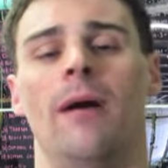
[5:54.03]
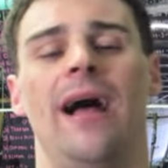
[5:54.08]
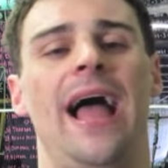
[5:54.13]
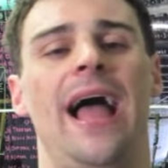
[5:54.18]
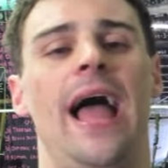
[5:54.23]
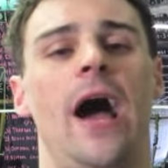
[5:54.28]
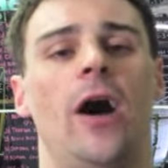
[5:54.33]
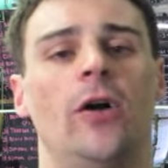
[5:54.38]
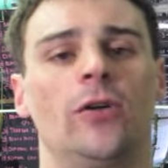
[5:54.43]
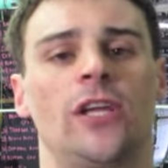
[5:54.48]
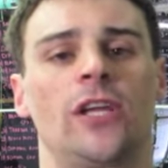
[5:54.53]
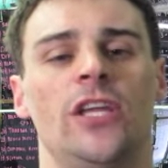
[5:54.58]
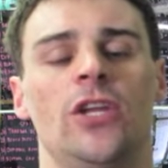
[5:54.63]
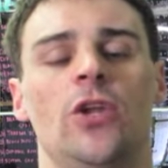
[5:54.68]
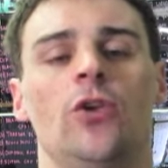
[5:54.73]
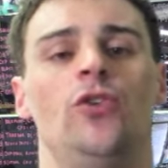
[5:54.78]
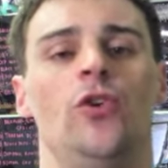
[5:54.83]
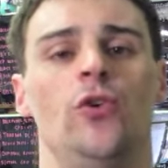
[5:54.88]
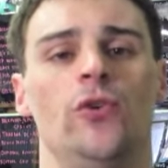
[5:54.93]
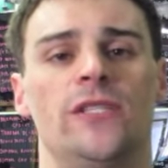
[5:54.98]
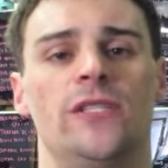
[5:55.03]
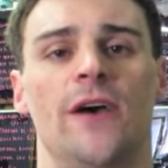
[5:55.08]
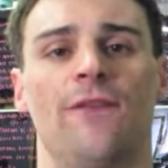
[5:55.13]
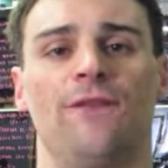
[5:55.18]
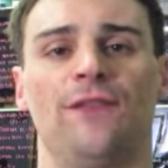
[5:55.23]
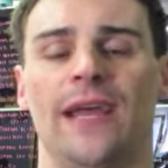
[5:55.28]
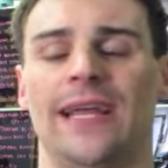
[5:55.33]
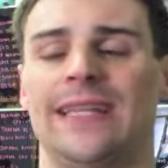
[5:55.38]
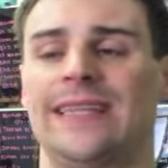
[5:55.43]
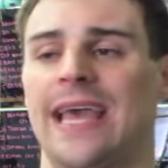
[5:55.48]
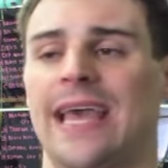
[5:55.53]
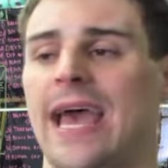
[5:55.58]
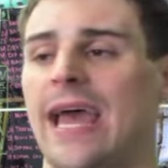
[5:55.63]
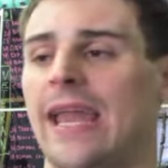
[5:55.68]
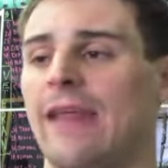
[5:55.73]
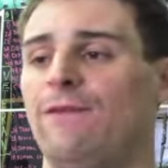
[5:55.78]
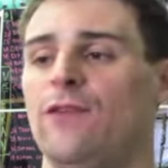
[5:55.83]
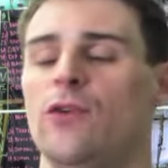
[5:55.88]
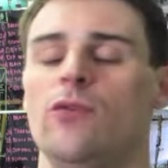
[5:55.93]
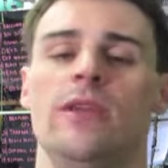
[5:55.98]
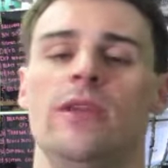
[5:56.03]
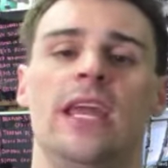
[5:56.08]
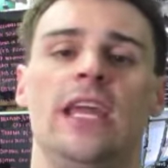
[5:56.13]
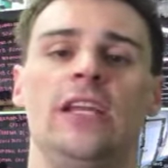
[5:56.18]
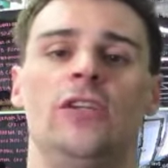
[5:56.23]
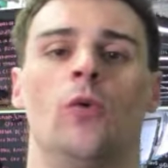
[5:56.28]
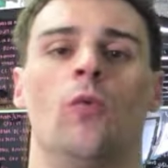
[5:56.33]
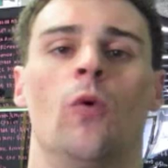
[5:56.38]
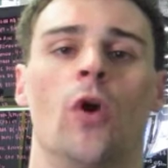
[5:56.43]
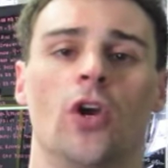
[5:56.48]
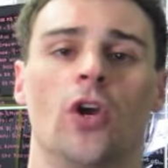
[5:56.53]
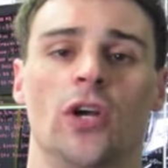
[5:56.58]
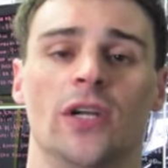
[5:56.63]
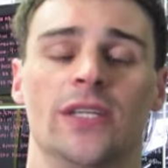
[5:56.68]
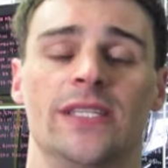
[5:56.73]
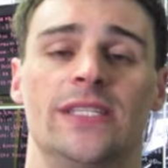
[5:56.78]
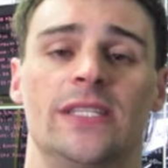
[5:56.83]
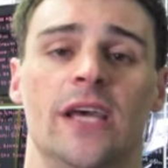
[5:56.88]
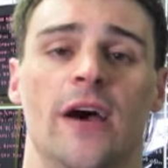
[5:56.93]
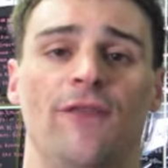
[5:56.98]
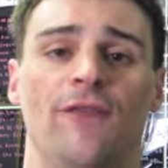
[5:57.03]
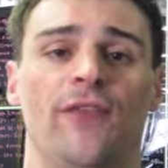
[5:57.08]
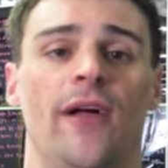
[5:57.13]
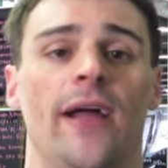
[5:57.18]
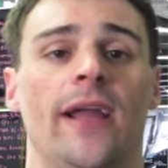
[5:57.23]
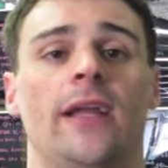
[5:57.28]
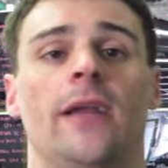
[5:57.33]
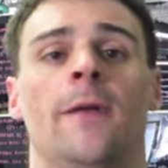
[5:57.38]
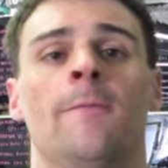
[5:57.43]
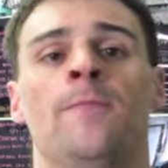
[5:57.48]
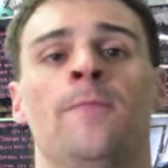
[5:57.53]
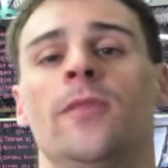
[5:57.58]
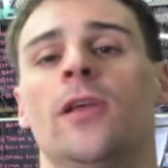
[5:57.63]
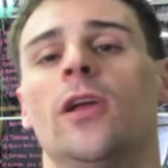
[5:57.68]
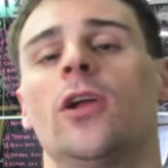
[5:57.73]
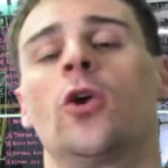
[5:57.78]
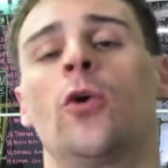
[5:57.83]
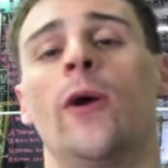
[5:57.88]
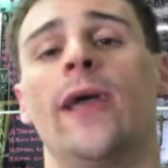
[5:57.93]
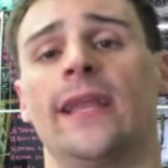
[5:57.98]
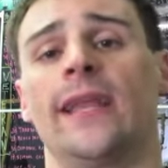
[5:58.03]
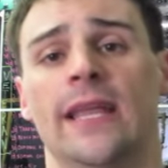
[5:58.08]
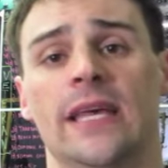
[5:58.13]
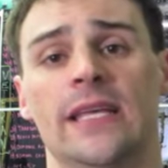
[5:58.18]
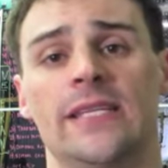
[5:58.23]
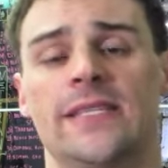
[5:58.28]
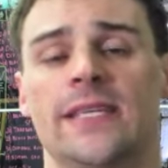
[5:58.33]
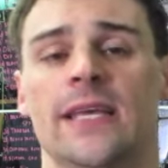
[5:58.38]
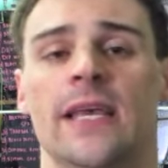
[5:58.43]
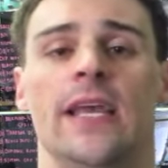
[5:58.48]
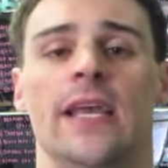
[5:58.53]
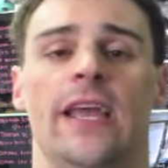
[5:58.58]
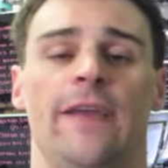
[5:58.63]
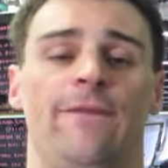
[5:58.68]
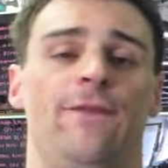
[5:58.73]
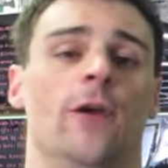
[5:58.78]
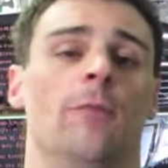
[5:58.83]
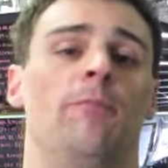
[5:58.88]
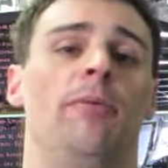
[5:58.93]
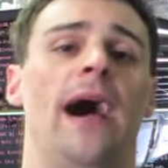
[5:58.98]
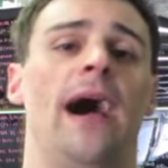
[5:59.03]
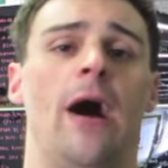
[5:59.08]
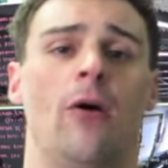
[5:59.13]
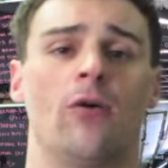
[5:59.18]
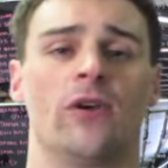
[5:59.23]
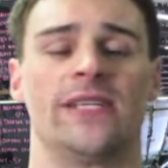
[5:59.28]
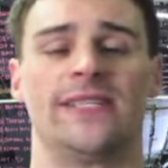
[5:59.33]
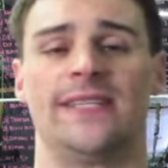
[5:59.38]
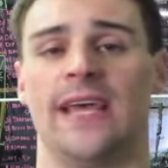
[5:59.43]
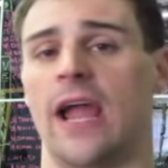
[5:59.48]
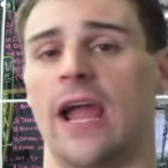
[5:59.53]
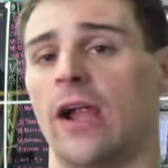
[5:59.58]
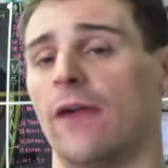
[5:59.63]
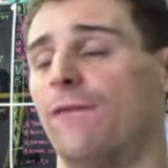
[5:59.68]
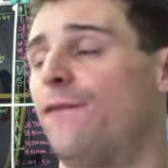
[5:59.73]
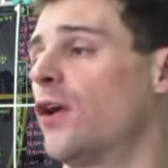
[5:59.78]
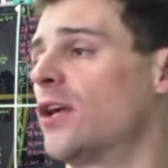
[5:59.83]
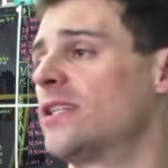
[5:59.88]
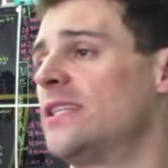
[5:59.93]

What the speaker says: How can you do stuff like that? If you need to work on stuff like quickness, if your power's there, for